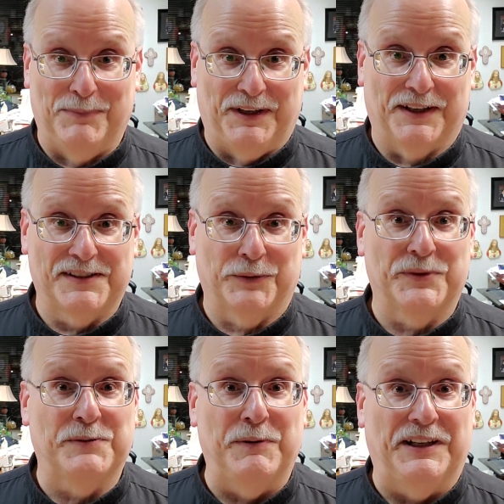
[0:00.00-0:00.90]
because it
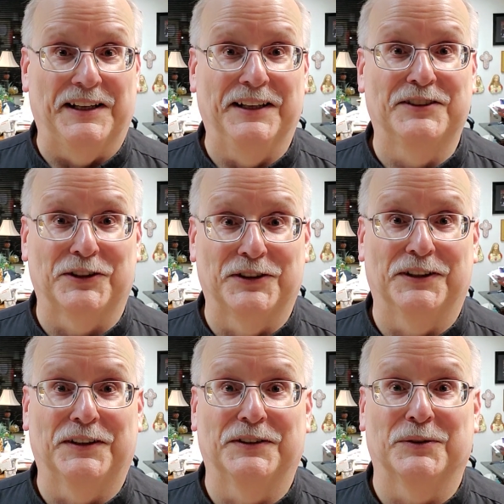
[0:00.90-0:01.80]
was beginning to
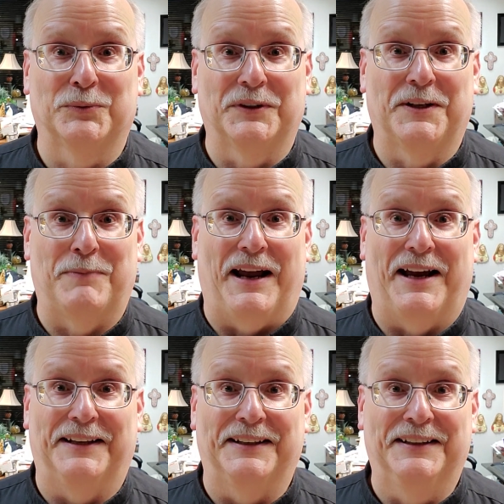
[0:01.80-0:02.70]
look really
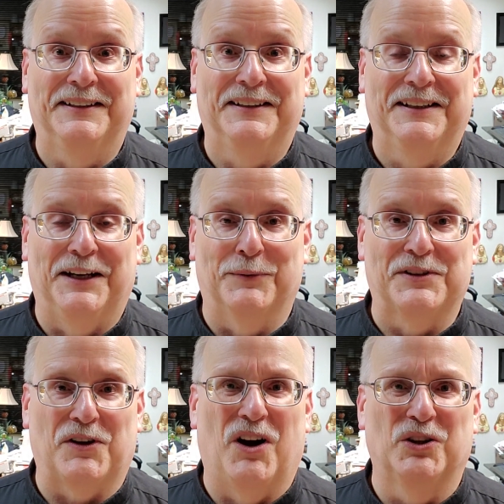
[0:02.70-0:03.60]
bad. It
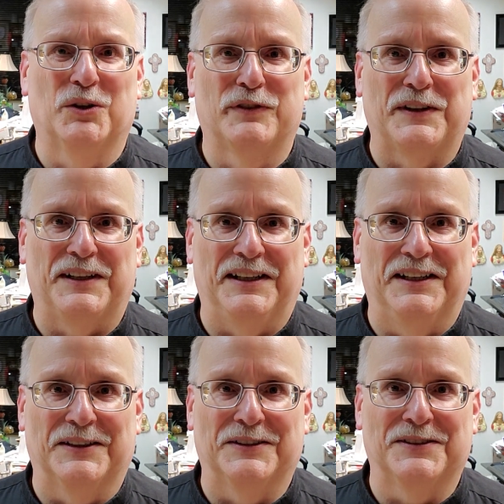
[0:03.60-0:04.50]
was all over the
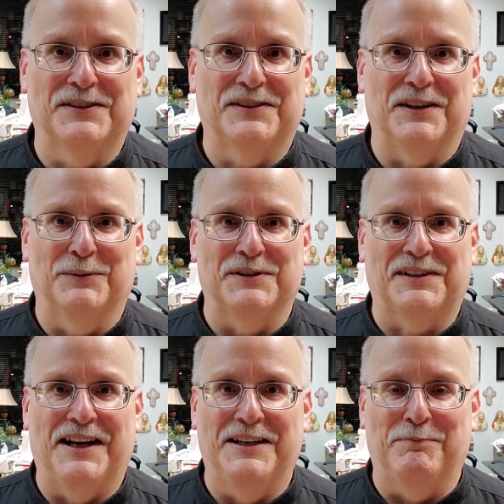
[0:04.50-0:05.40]
ears. It was
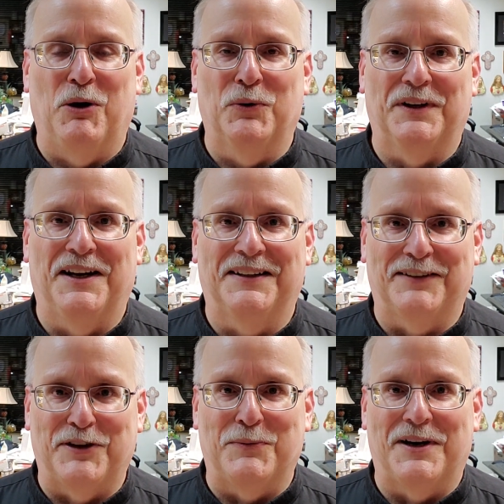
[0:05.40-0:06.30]
kind of poking out
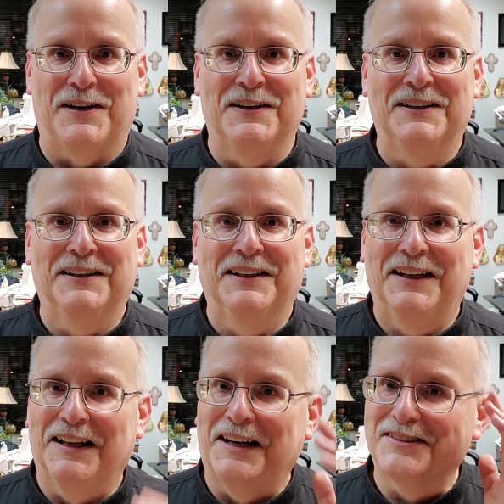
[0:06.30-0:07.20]
everywhere.
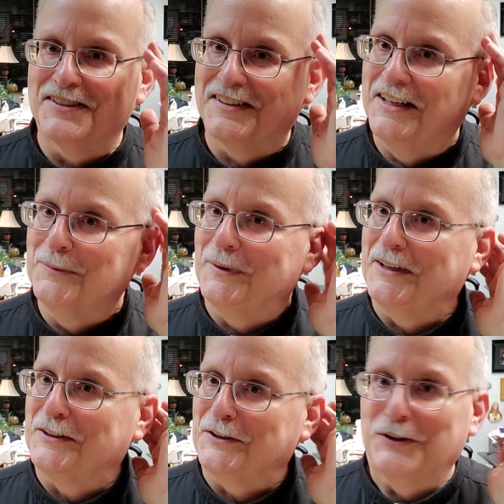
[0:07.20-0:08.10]
And I just kind of
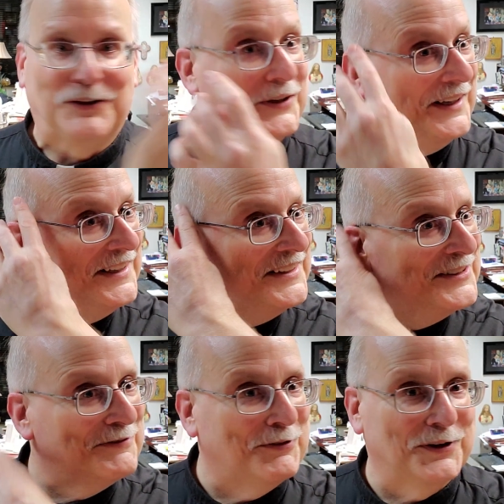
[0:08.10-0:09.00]
wanted to look good
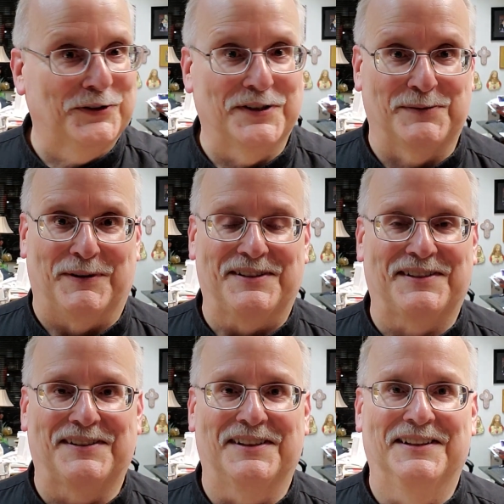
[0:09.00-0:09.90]
for
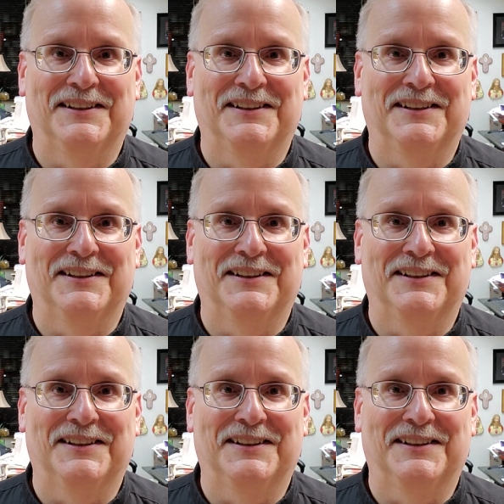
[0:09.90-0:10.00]
Christmas.